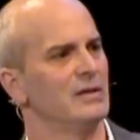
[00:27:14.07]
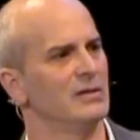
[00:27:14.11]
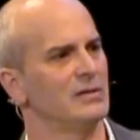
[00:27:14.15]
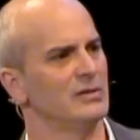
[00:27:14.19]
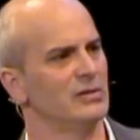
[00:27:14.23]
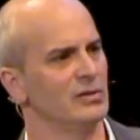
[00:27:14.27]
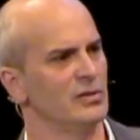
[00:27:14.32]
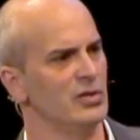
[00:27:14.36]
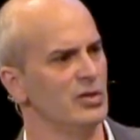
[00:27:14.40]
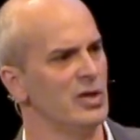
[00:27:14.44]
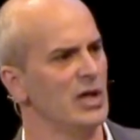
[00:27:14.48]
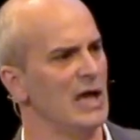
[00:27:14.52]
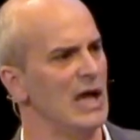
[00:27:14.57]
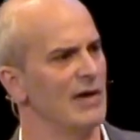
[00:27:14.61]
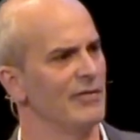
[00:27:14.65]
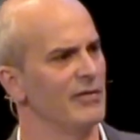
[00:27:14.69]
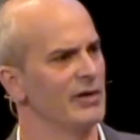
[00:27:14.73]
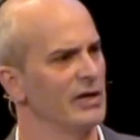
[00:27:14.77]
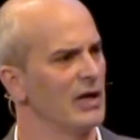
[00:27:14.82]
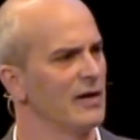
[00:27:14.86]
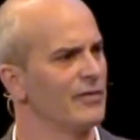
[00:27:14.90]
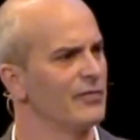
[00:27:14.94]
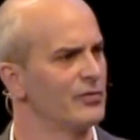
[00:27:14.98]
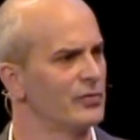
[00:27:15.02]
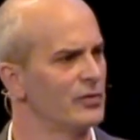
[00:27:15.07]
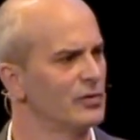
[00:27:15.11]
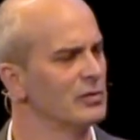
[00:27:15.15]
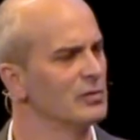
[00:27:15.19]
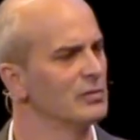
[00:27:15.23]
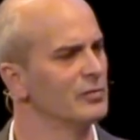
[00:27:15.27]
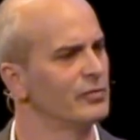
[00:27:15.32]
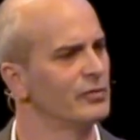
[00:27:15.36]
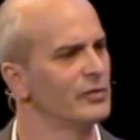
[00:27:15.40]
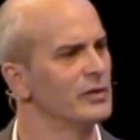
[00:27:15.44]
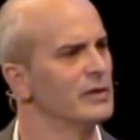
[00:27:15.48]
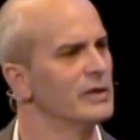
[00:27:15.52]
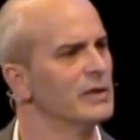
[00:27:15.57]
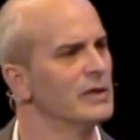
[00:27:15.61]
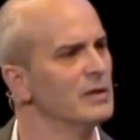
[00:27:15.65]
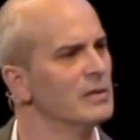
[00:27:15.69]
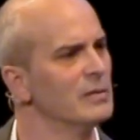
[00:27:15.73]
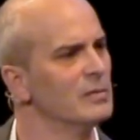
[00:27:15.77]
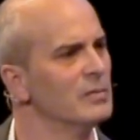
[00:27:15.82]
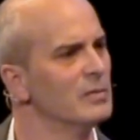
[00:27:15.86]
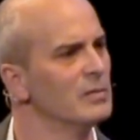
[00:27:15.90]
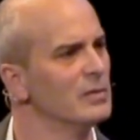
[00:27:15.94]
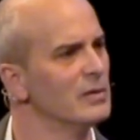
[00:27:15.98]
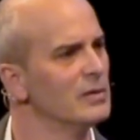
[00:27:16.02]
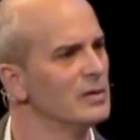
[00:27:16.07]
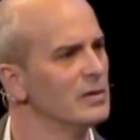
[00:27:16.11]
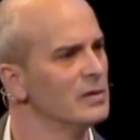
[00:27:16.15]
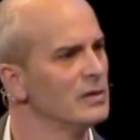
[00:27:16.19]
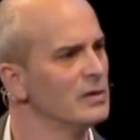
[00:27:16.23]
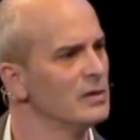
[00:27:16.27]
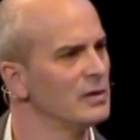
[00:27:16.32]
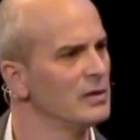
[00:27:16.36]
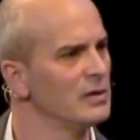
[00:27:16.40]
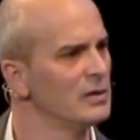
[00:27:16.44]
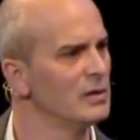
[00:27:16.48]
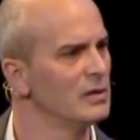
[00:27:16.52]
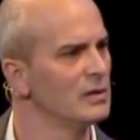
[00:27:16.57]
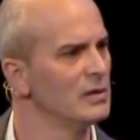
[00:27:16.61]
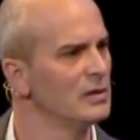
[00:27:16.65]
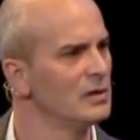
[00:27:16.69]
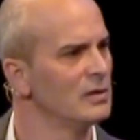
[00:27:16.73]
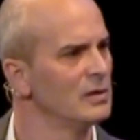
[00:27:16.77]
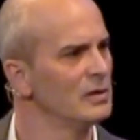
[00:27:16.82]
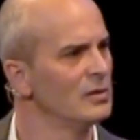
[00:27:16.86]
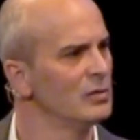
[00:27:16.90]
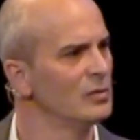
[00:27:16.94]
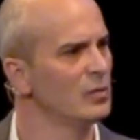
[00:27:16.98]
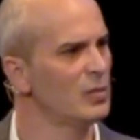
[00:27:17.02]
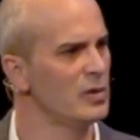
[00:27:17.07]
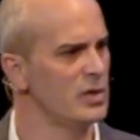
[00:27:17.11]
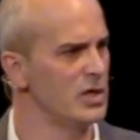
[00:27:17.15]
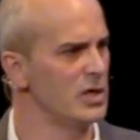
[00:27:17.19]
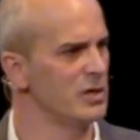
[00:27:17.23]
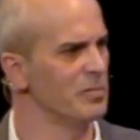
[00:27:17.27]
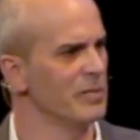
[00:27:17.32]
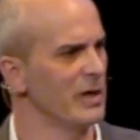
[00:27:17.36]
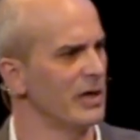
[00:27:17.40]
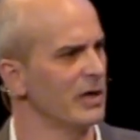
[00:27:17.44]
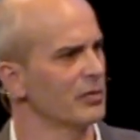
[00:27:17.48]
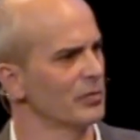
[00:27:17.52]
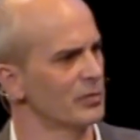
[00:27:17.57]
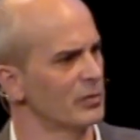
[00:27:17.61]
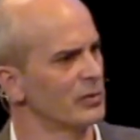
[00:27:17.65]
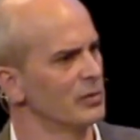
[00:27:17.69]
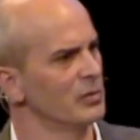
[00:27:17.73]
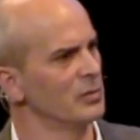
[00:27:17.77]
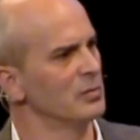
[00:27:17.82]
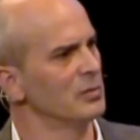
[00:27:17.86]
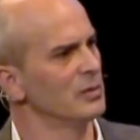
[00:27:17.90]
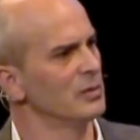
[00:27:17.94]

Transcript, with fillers: Do you have enough room for Him? Will you make room